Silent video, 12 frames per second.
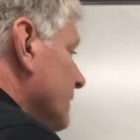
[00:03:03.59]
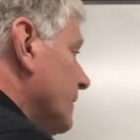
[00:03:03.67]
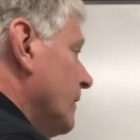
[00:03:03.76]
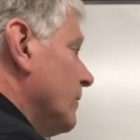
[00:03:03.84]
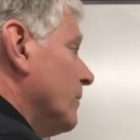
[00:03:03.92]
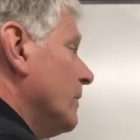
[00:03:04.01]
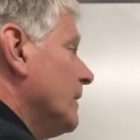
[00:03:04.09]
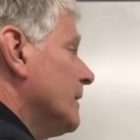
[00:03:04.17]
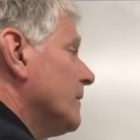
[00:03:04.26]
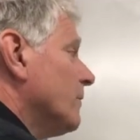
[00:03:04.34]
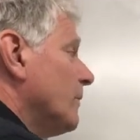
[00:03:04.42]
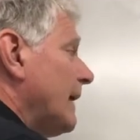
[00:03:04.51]
So
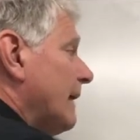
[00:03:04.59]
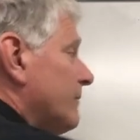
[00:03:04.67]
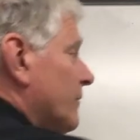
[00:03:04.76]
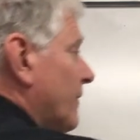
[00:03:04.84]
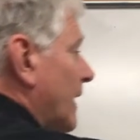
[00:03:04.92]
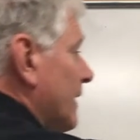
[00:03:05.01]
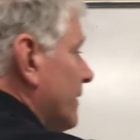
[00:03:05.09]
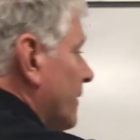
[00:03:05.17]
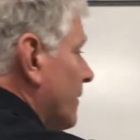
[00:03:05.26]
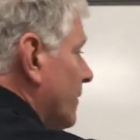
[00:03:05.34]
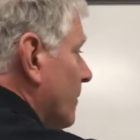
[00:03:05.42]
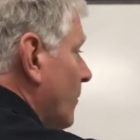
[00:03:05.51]
we have to
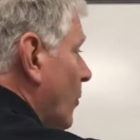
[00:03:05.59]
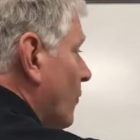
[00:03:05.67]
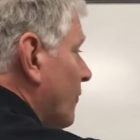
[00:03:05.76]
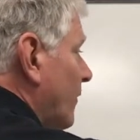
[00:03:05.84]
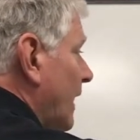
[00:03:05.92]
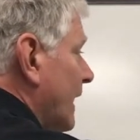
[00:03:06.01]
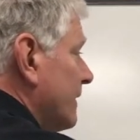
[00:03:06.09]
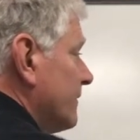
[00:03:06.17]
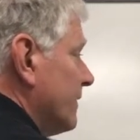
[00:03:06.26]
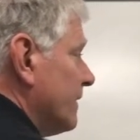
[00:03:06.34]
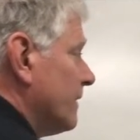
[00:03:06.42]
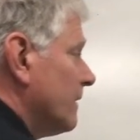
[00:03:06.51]
find the mole
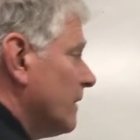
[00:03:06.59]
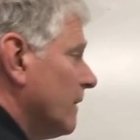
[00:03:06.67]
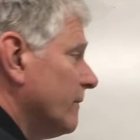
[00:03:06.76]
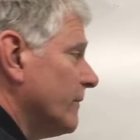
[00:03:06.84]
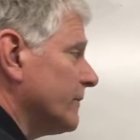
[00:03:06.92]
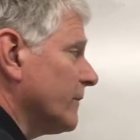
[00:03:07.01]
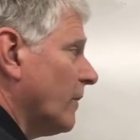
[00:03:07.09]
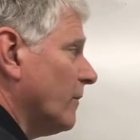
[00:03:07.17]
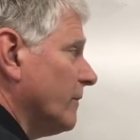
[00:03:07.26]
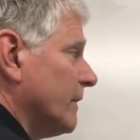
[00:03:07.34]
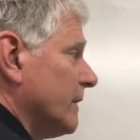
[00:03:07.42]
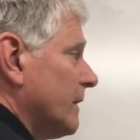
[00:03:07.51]
fraction of the
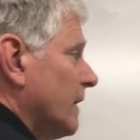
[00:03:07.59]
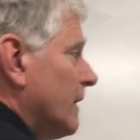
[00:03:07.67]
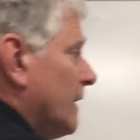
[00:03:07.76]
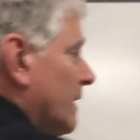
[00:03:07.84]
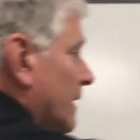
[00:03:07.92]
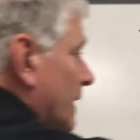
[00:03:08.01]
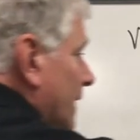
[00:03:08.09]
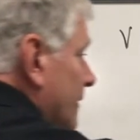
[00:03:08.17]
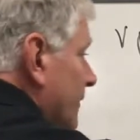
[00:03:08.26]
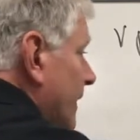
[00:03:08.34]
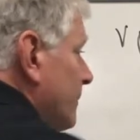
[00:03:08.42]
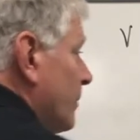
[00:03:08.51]
solvent
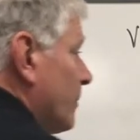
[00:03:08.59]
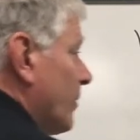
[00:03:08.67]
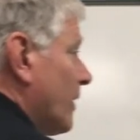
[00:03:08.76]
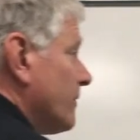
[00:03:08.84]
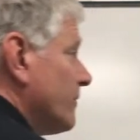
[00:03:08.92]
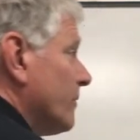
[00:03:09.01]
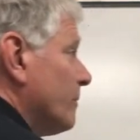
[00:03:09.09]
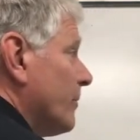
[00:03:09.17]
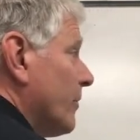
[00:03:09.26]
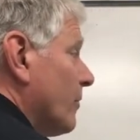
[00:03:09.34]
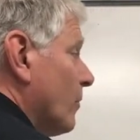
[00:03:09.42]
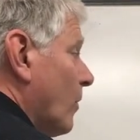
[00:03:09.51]
and the vapor pressure of
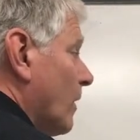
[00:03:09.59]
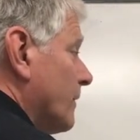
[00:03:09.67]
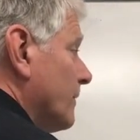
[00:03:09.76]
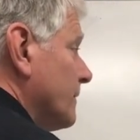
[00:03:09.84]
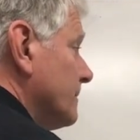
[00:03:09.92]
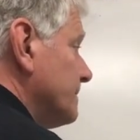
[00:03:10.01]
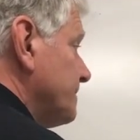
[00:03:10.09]
pure water.